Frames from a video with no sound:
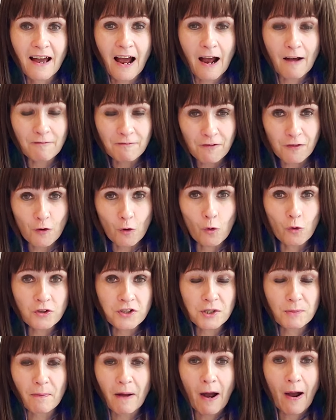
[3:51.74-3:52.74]
I've
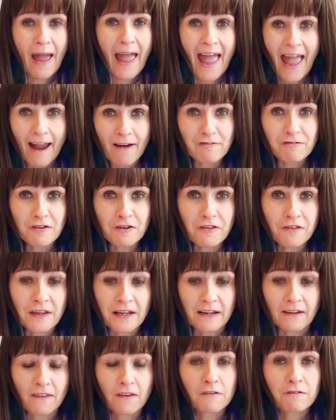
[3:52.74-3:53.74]
thought about
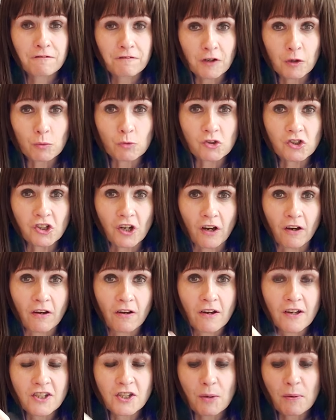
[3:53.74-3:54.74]
everything, the future.
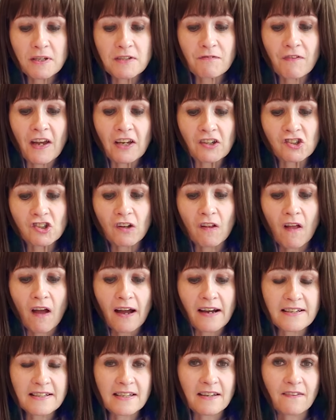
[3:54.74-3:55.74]
So he's
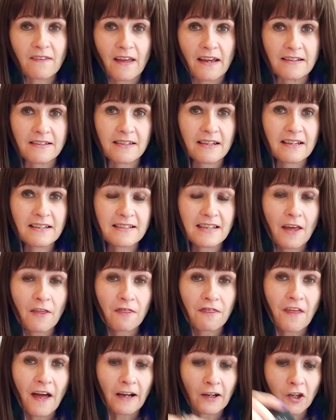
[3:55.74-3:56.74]
visualizing this and he's
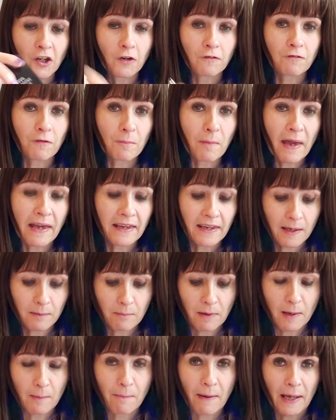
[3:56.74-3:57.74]
saying, Thank you for
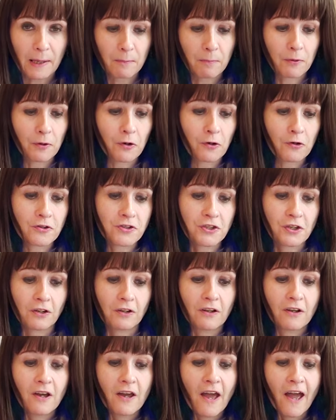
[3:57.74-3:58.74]
making me a better
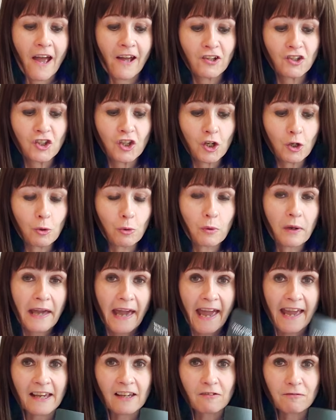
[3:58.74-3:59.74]
person. And you
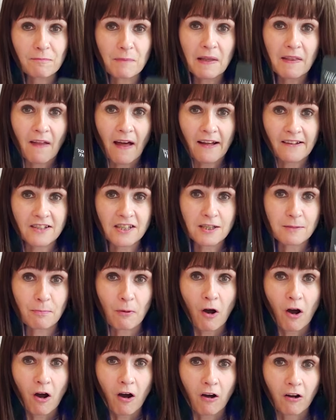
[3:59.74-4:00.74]
gave me that
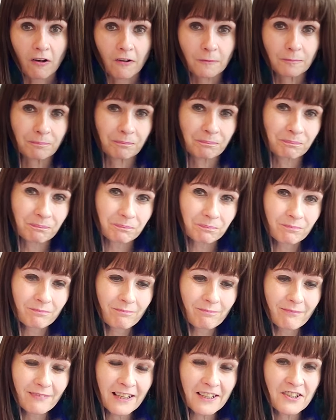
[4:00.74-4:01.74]
spark.
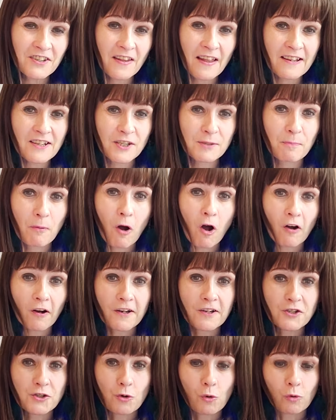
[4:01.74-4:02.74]
So that spark is